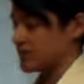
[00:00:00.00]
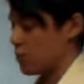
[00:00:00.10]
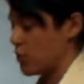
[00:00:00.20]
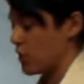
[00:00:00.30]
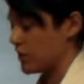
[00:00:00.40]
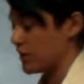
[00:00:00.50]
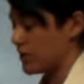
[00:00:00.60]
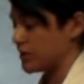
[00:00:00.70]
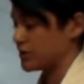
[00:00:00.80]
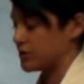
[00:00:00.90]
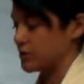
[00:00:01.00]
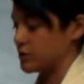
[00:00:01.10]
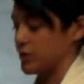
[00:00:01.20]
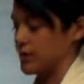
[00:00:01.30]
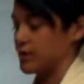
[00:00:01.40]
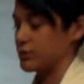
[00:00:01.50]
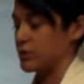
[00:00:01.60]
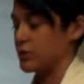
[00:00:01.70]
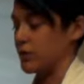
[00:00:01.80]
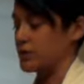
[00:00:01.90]
So what we're going to do is
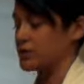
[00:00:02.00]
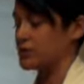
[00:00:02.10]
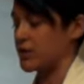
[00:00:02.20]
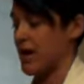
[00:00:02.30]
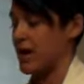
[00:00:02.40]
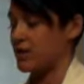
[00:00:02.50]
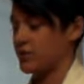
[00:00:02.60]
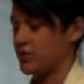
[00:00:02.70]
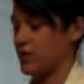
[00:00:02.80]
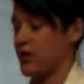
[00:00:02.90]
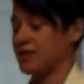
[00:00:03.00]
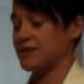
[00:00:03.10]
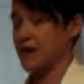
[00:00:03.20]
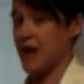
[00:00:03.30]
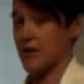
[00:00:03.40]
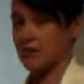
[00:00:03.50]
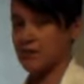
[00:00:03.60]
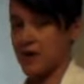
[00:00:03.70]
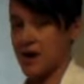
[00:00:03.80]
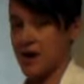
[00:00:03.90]
we're going to, again, utilize the
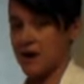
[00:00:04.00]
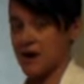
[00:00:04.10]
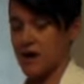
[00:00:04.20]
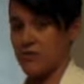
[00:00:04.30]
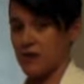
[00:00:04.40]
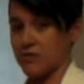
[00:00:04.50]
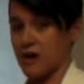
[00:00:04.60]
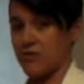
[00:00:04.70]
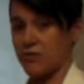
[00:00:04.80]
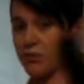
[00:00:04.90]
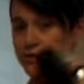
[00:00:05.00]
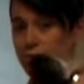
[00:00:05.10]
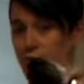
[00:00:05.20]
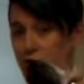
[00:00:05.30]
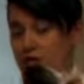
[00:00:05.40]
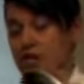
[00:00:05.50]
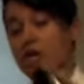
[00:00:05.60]
outside of our soft bristle brush.